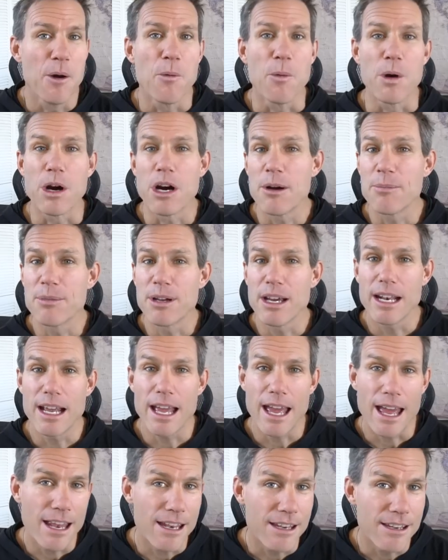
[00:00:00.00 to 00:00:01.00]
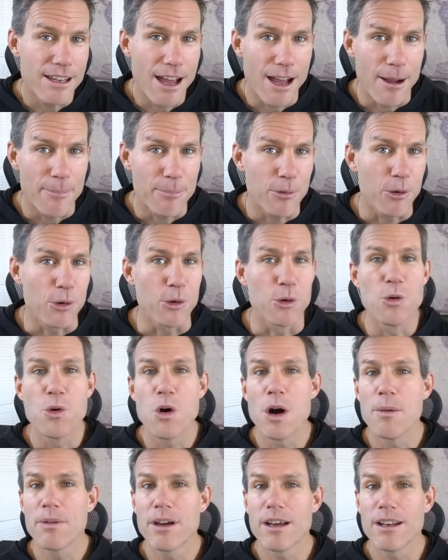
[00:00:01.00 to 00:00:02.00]
where I'm gonna end up or
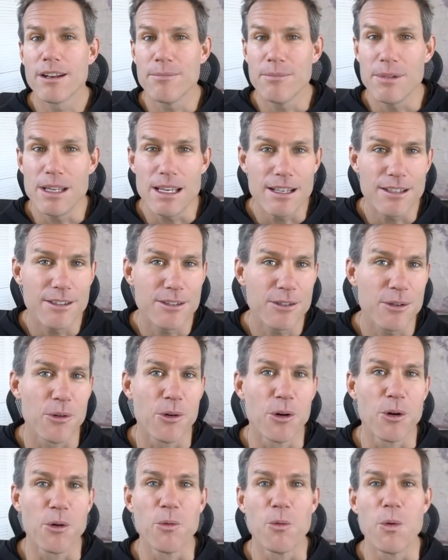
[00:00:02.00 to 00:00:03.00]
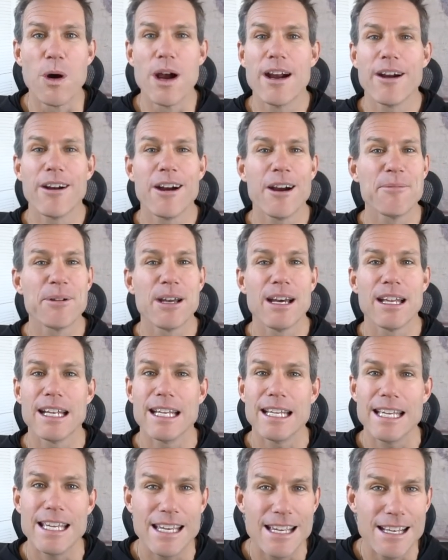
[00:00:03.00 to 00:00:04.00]
who I'm gonna meet or where I'm
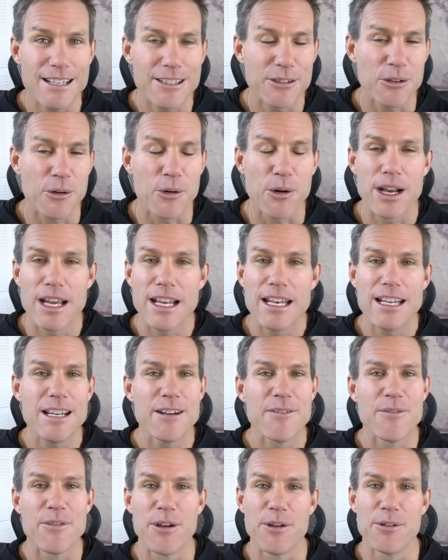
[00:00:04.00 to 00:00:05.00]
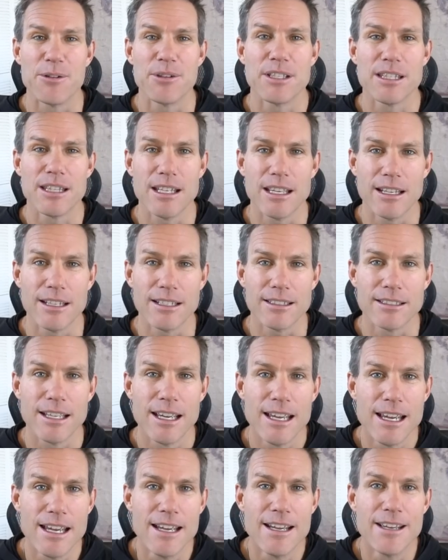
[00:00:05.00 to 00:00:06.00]
gonna eat or any of those things.
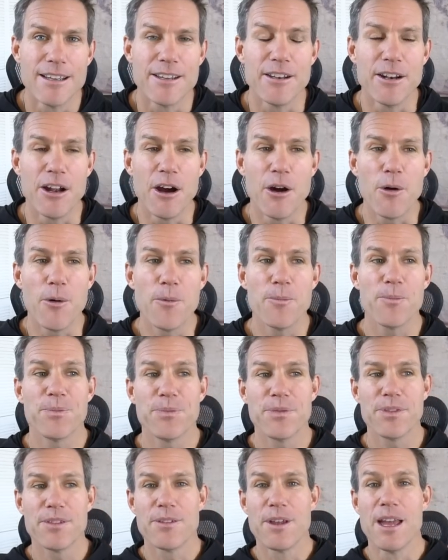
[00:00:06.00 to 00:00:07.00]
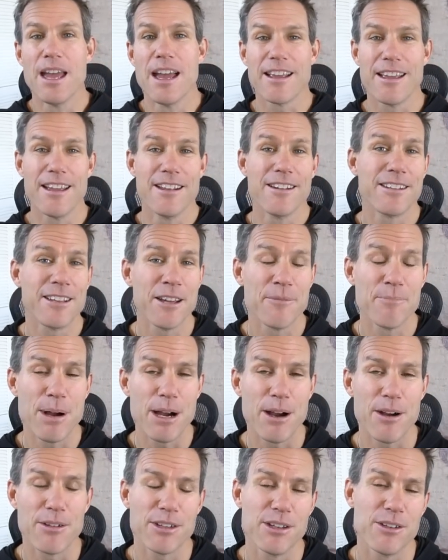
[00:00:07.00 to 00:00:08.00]
You know, in
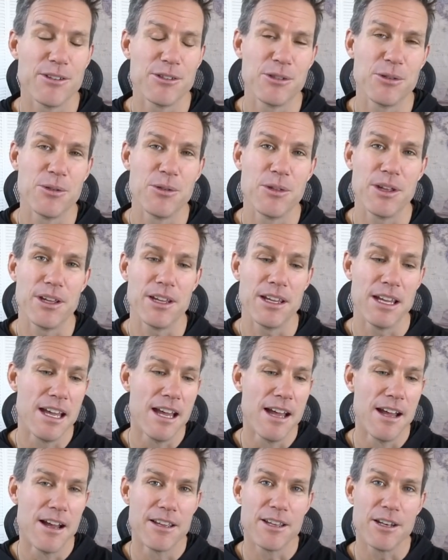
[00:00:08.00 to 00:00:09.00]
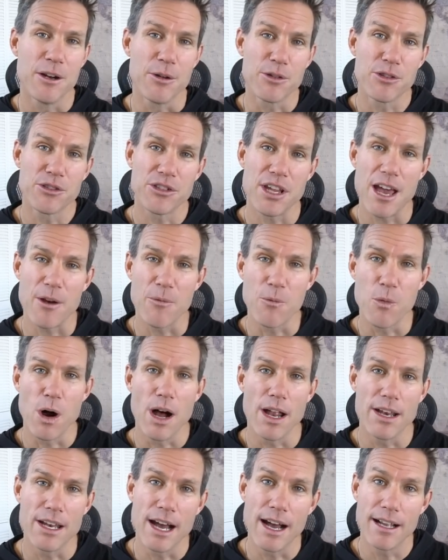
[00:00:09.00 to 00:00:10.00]
comparison to the, you know, San
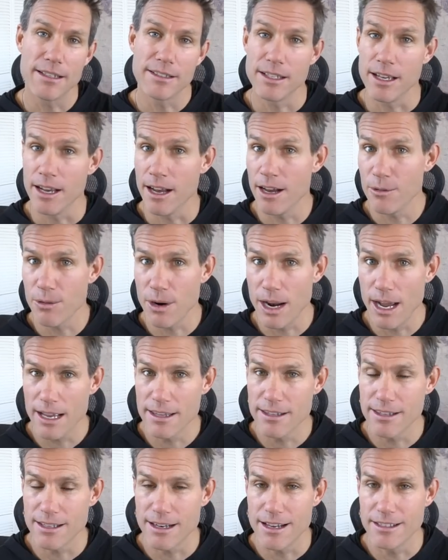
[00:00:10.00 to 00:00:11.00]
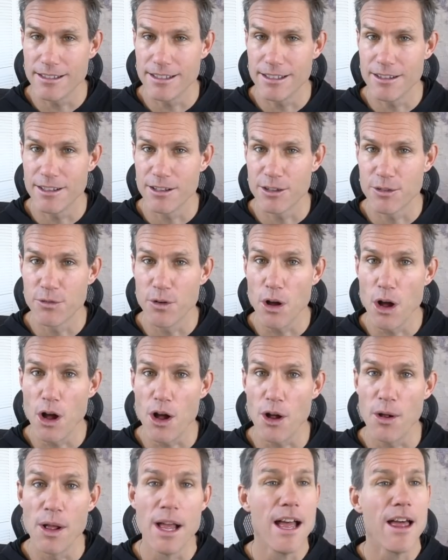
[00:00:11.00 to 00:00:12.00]
Juan hut to hut rides that I did this
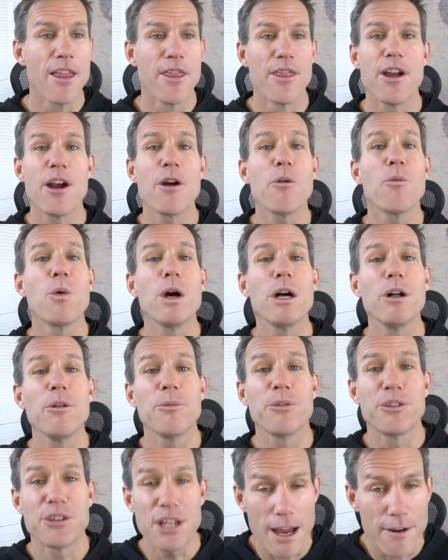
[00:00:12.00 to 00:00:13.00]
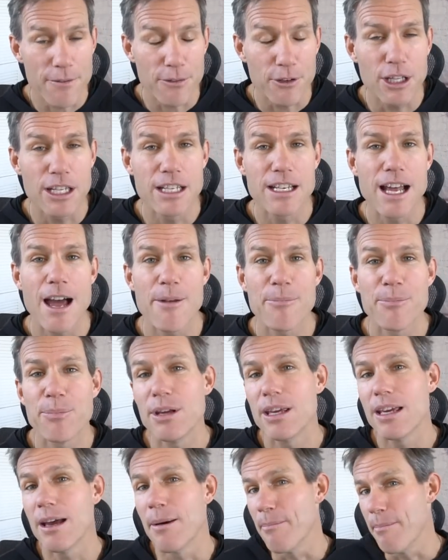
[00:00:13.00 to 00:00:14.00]
fall, there will definitely not
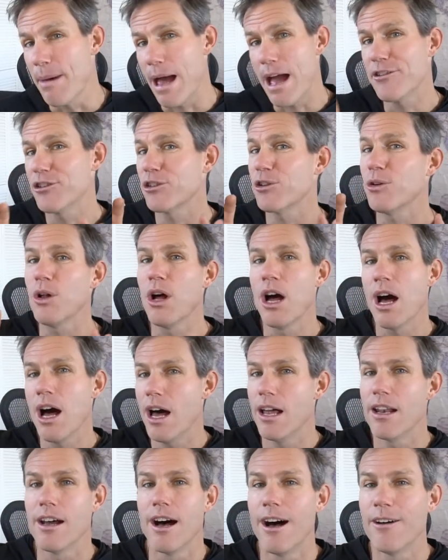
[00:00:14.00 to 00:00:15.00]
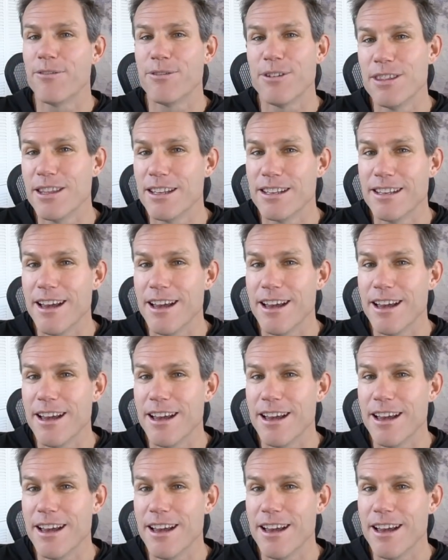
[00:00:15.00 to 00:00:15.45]
be a magical hut off in the